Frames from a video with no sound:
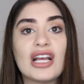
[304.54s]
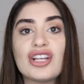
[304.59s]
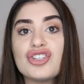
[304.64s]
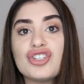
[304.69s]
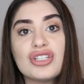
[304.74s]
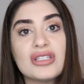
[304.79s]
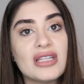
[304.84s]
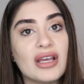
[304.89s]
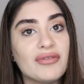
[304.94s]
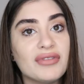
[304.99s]

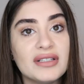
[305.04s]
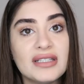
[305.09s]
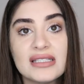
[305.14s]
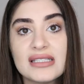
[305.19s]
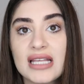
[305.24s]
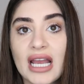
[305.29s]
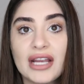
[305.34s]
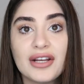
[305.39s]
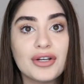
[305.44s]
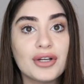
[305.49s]
that's just every
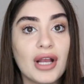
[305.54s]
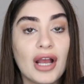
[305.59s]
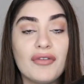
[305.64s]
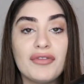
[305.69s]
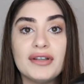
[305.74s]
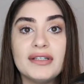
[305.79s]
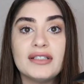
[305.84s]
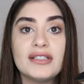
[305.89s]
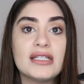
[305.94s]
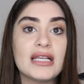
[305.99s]
designer
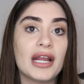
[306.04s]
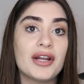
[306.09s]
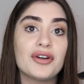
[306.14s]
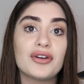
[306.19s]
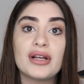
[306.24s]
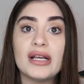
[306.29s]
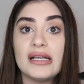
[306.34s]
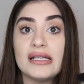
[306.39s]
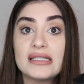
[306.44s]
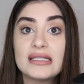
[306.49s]
every
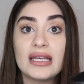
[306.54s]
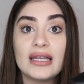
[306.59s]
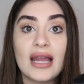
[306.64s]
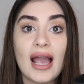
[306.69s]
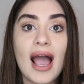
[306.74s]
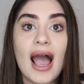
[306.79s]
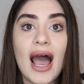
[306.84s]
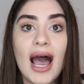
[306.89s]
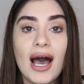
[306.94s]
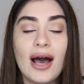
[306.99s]
designer is
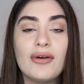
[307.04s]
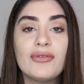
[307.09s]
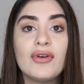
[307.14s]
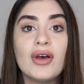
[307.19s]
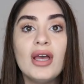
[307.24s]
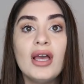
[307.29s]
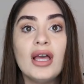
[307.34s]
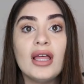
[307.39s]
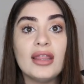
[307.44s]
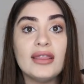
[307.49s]
gonna
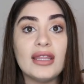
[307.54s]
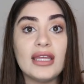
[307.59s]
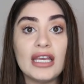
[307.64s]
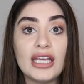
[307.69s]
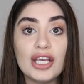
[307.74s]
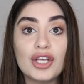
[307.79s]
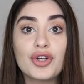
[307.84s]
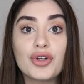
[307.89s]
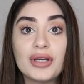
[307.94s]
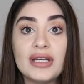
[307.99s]
have the
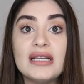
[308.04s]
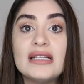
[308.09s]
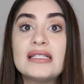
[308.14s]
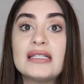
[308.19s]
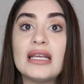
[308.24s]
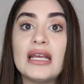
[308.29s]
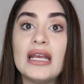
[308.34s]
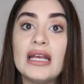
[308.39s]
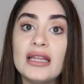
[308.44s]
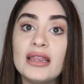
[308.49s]

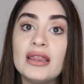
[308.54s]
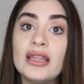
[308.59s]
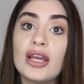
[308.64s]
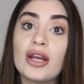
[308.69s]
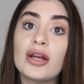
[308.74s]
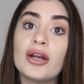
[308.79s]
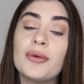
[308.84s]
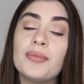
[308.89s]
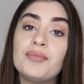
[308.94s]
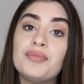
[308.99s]
increase in
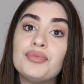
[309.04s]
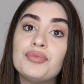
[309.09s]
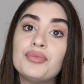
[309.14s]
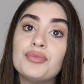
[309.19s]
their